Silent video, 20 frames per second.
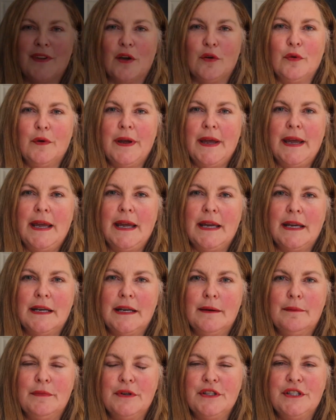Okay,
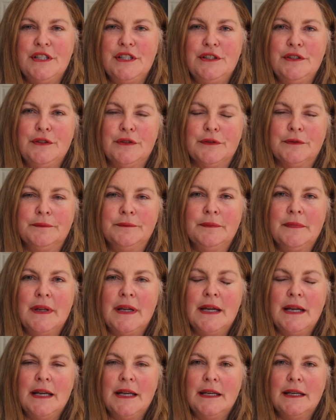number two.
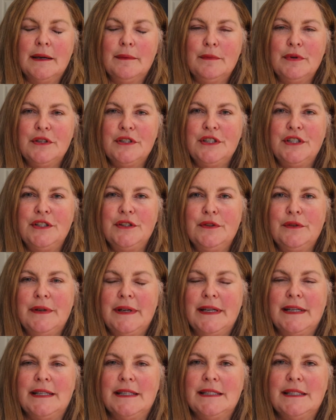Number two
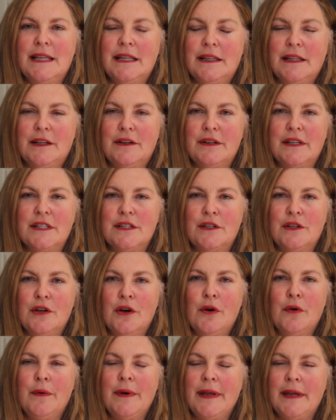is that there is
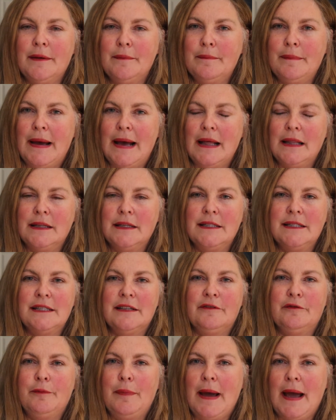no imbalance
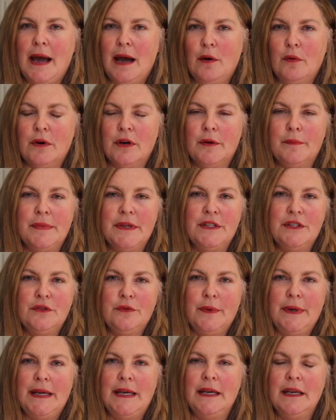of power
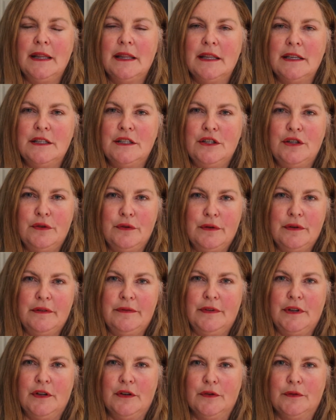between the two
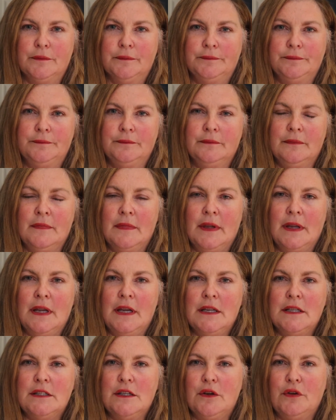of you.
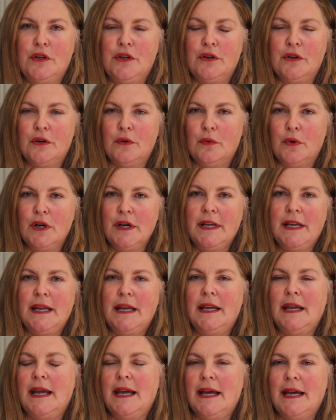So you're
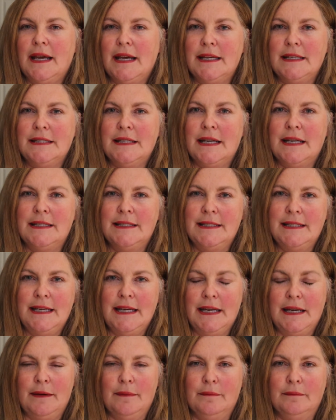working as a
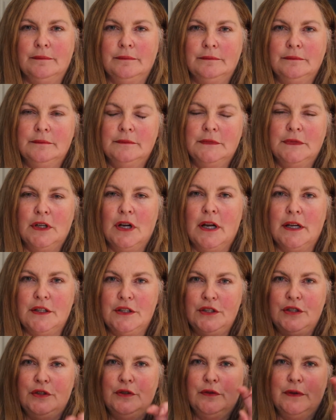team, not
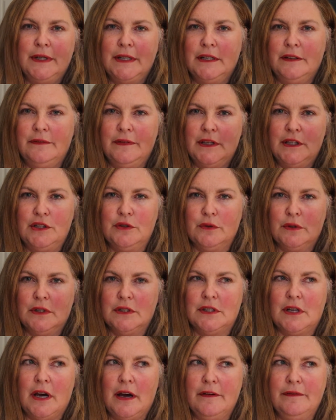two
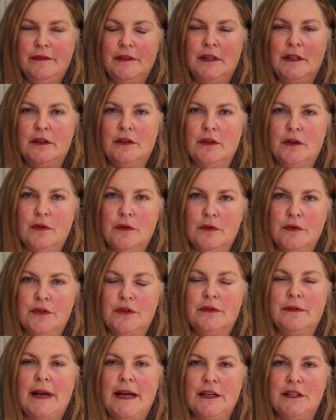individuals off in their own
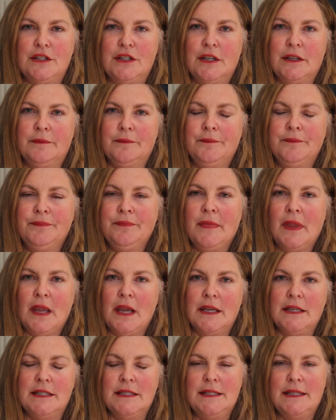direction.
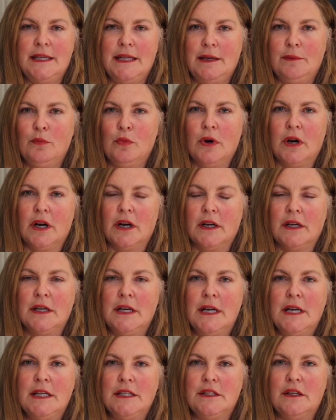It's teamwork.
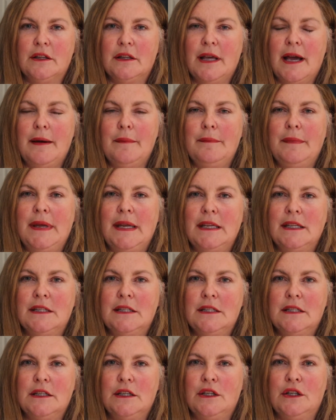So that
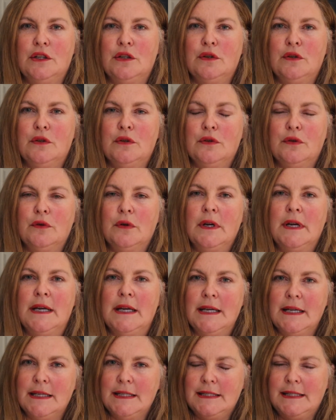means you
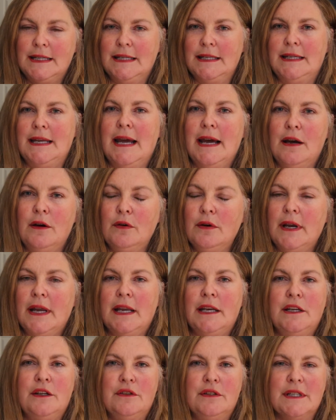sit down
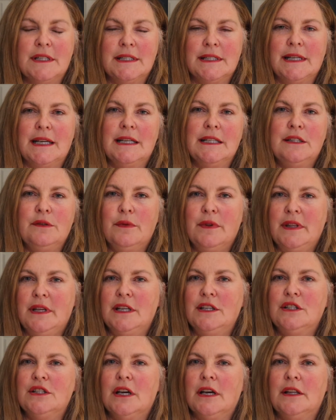and you discuss with
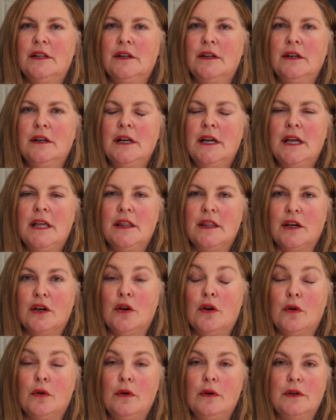each other the
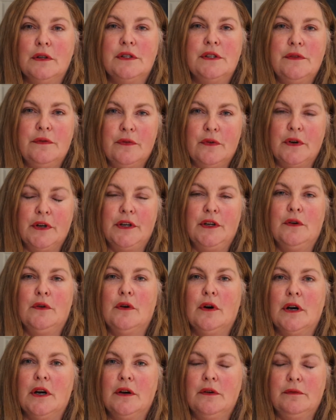goals for
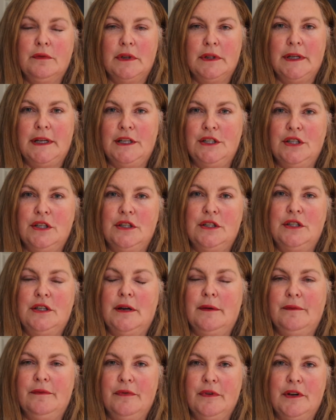your
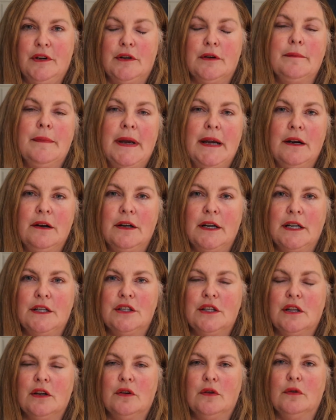relationship, for your
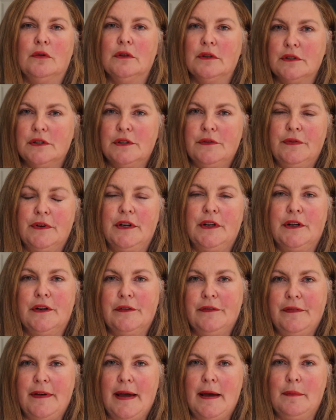marriage, the goals for your
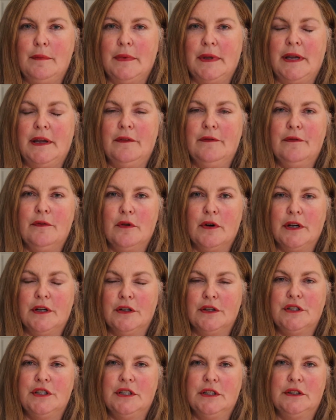family, for
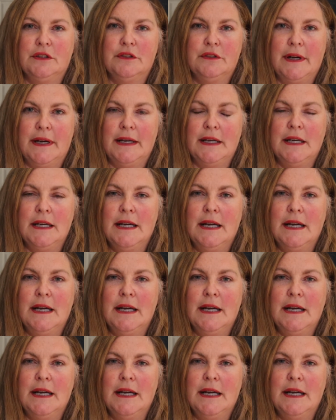your children.